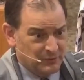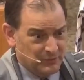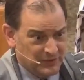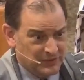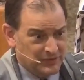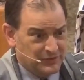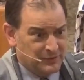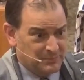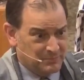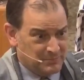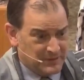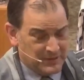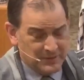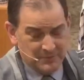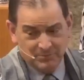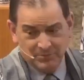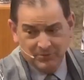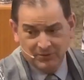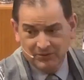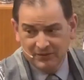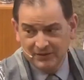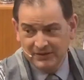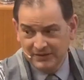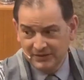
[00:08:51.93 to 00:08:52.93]
with the
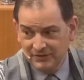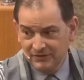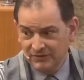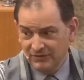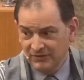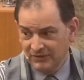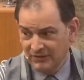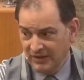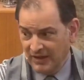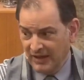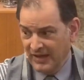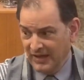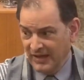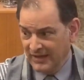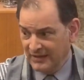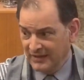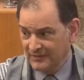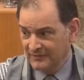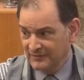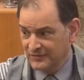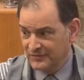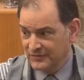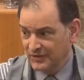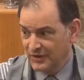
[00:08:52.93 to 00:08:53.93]
people in your
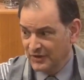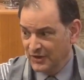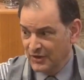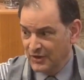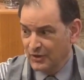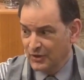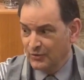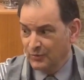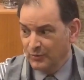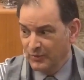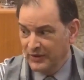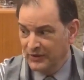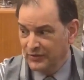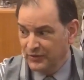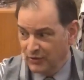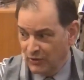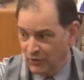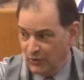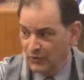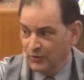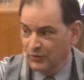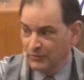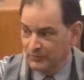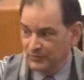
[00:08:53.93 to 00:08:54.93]
lives with
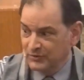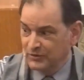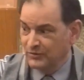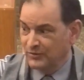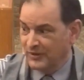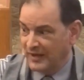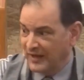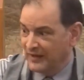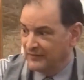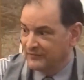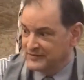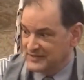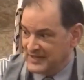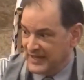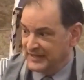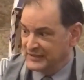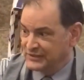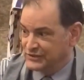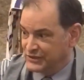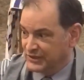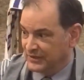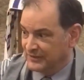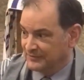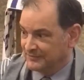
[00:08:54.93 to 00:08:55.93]
whom you have
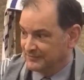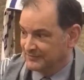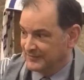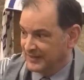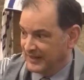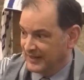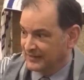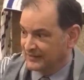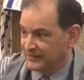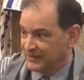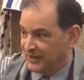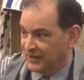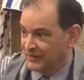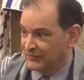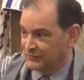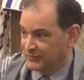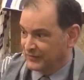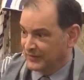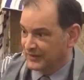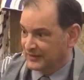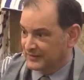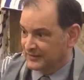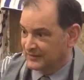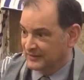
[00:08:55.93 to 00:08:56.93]
tension and
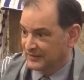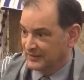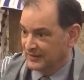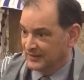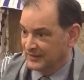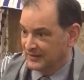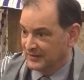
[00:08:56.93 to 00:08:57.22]
conflict,